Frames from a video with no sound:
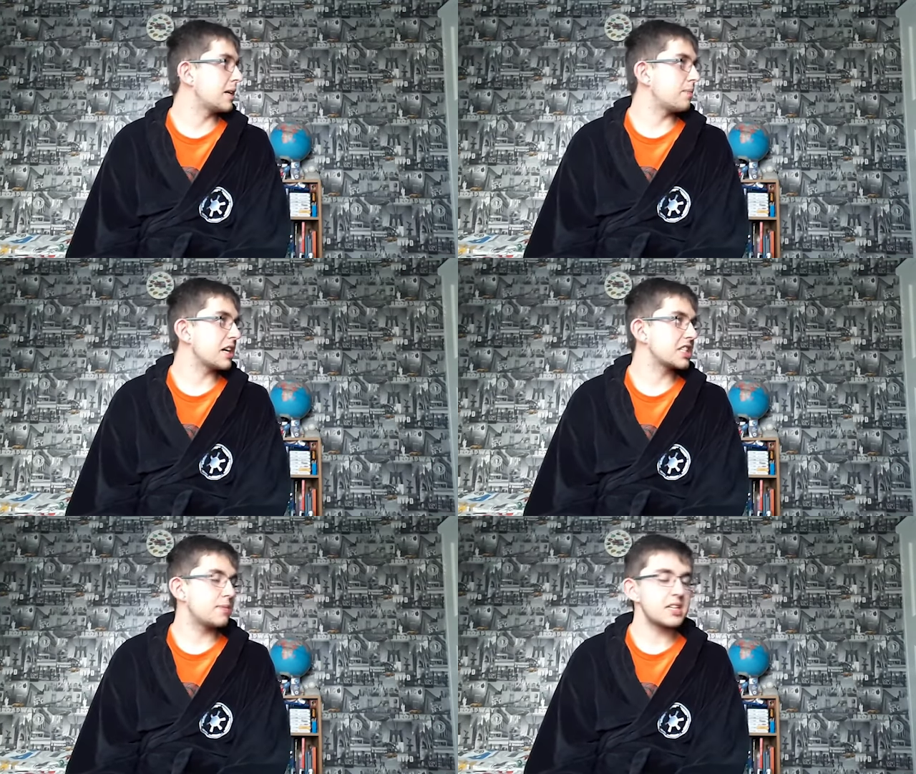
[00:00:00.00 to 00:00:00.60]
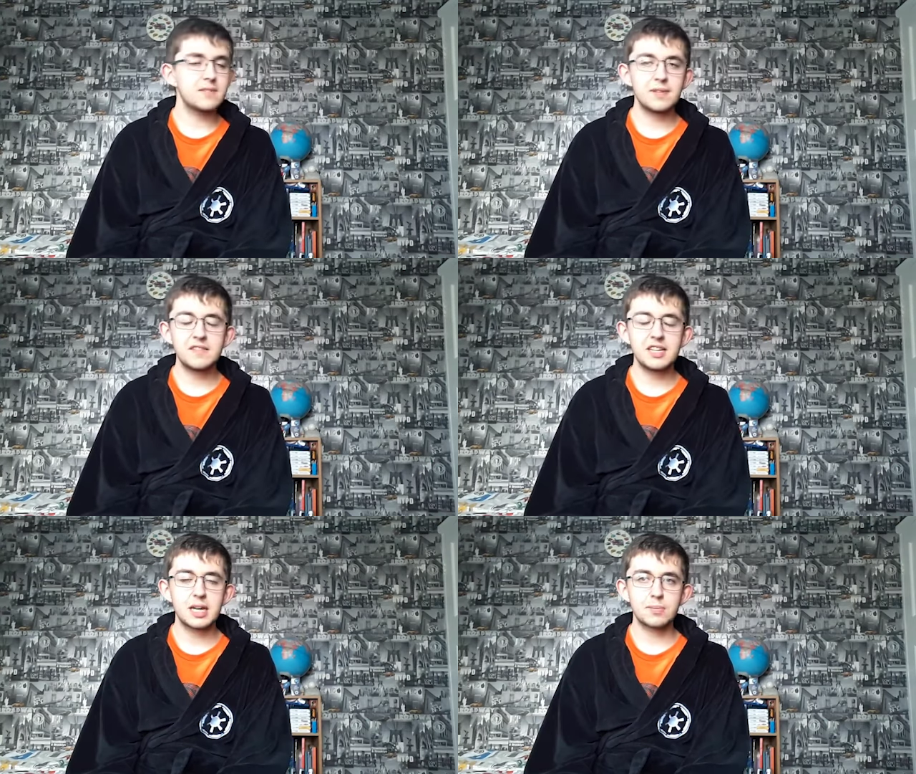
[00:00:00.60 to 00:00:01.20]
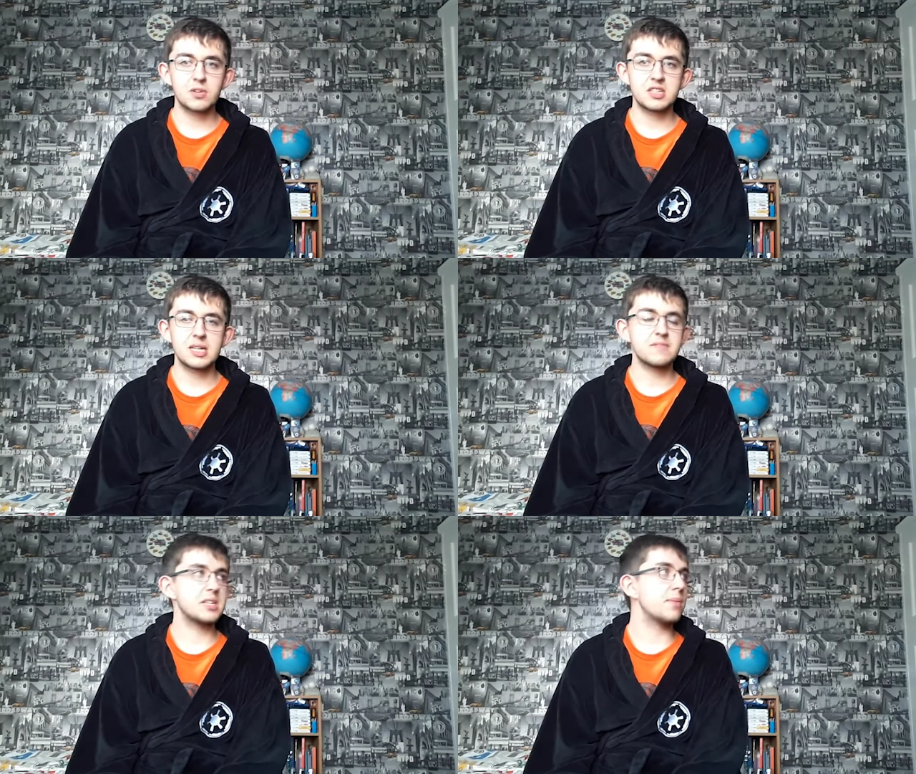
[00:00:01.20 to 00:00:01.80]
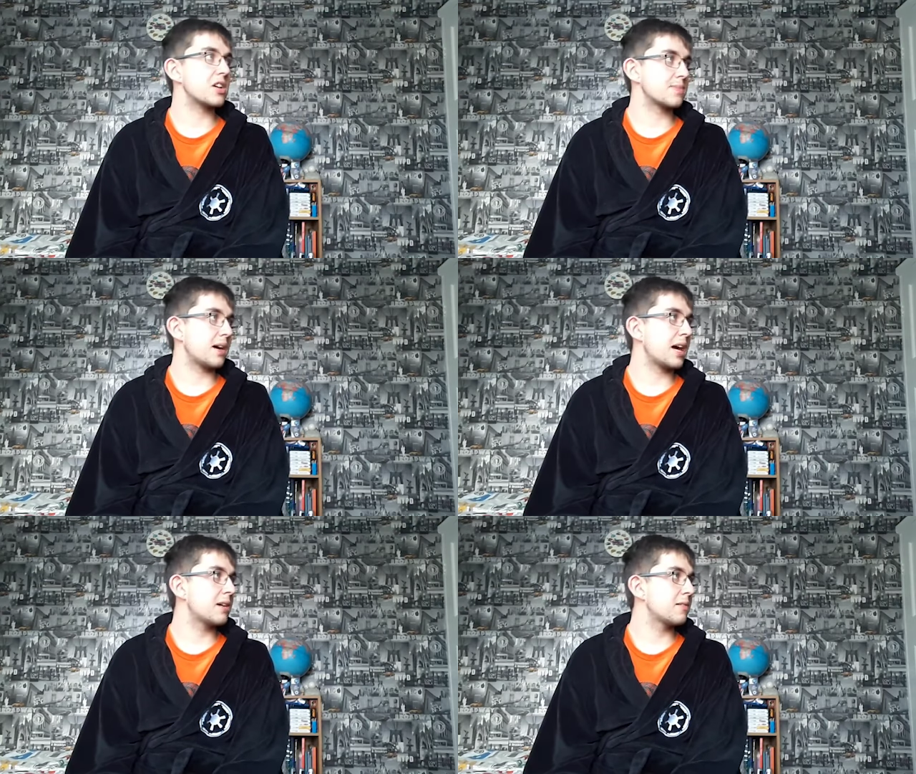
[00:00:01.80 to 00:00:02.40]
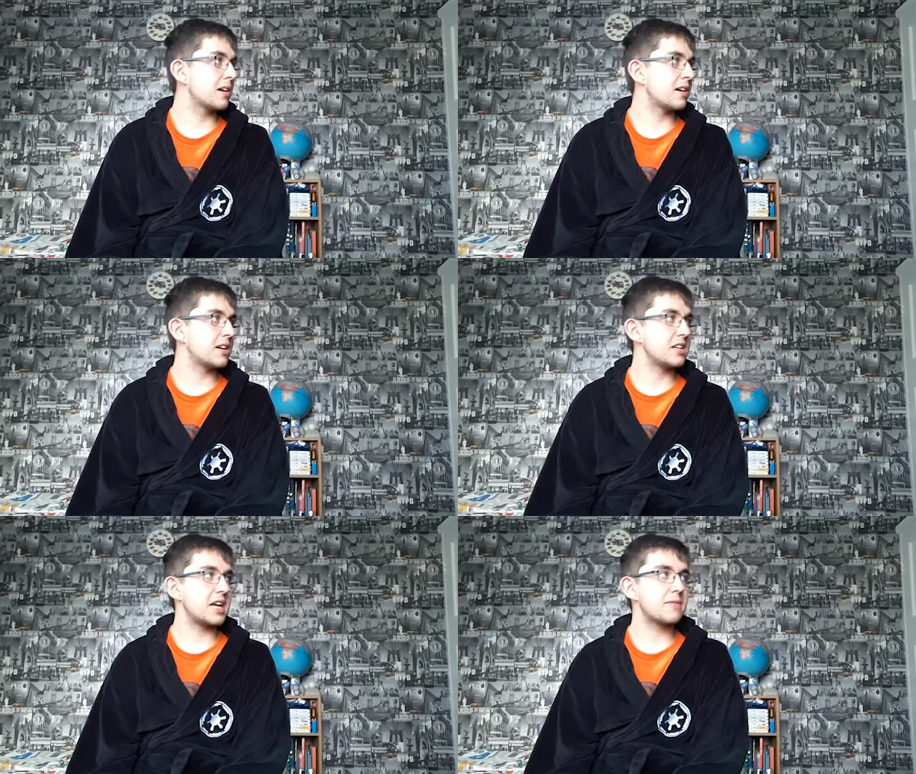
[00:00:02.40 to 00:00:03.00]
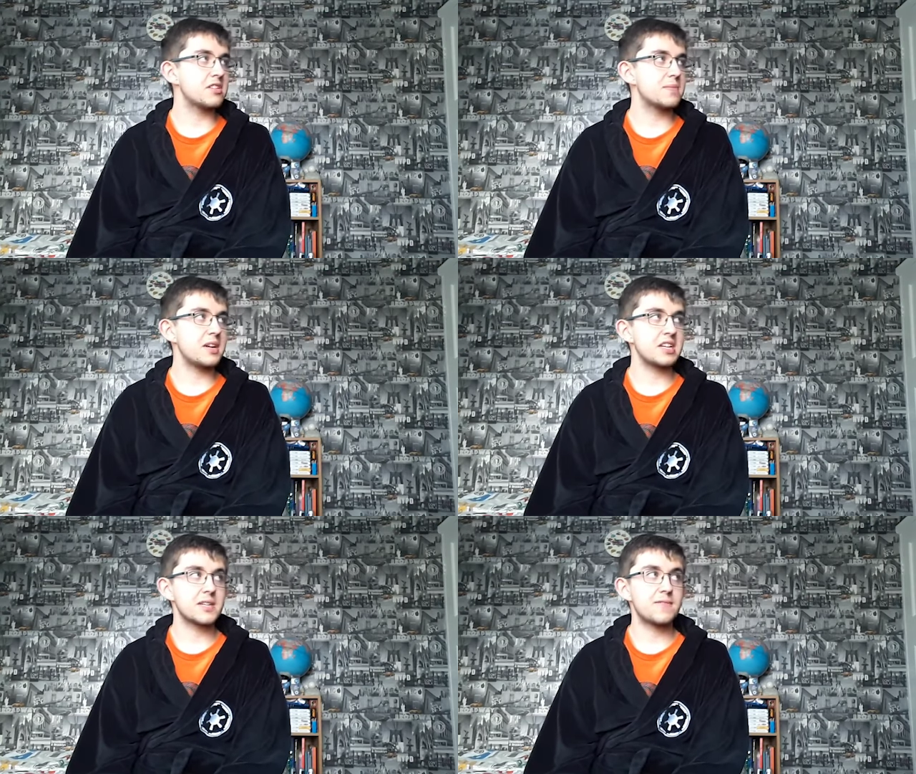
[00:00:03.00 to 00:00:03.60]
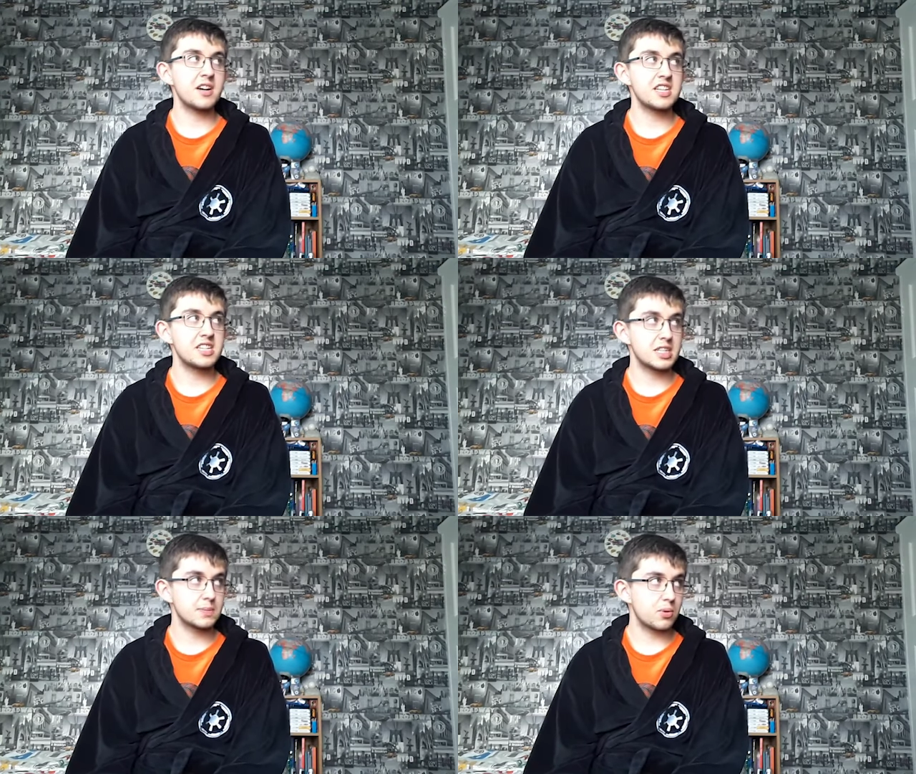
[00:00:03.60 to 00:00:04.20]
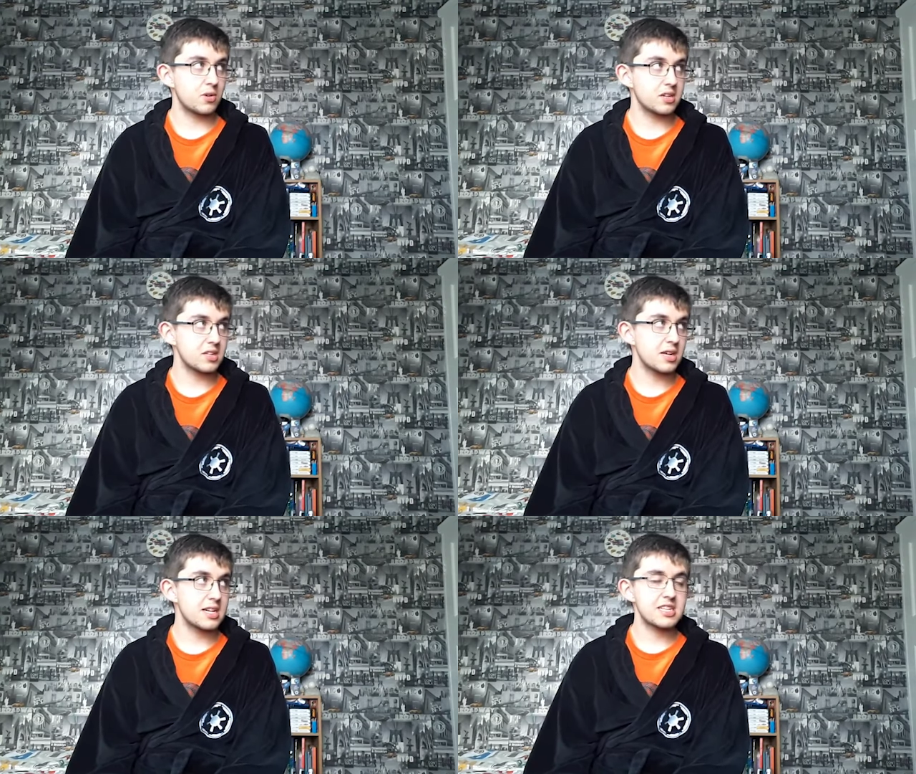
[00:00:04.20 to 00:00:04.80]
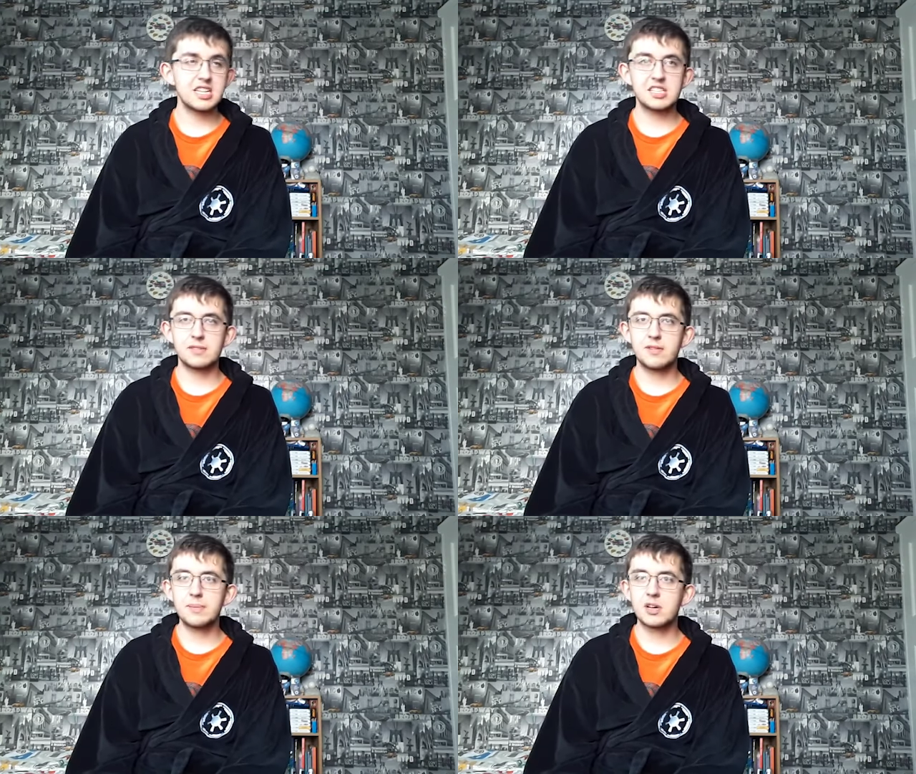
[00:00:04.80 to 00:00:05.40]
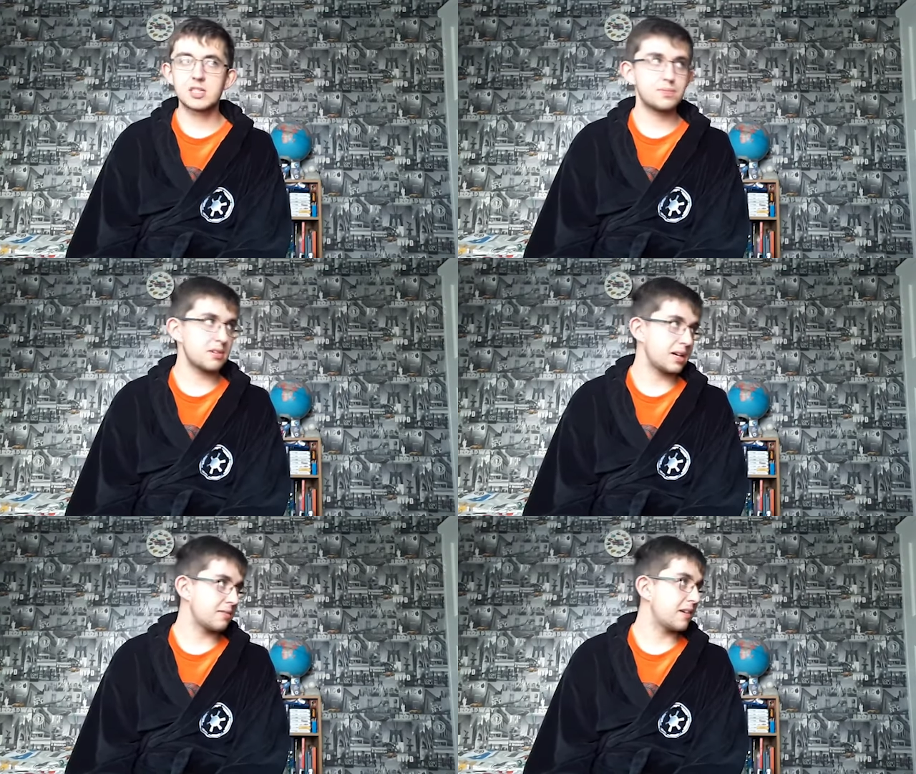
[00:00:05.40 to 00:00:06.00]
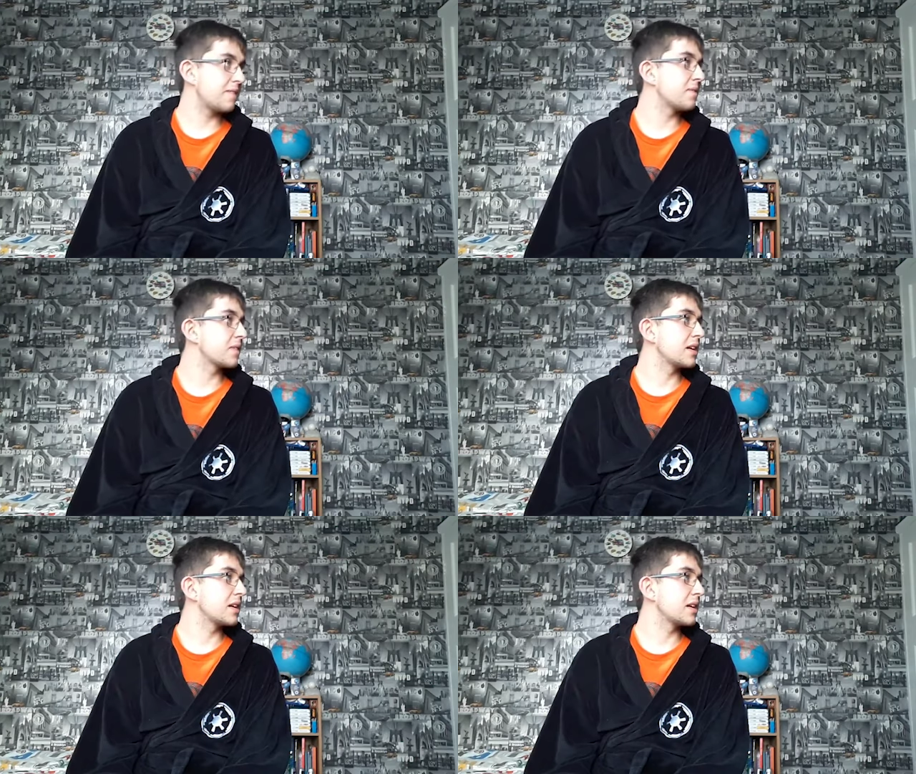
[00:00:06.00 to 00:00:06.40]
Max speed 58.70 miles per hour. The average speed is 36.63 miles per hour.